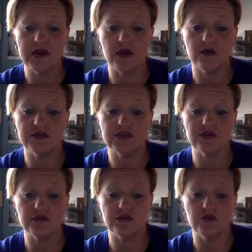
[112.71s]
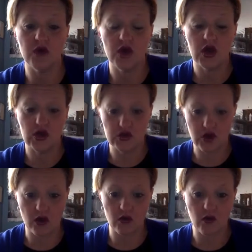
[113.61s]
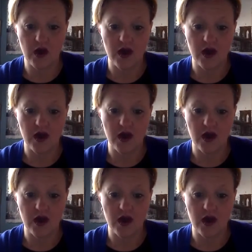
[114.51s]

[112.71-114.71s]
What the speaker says: know to go.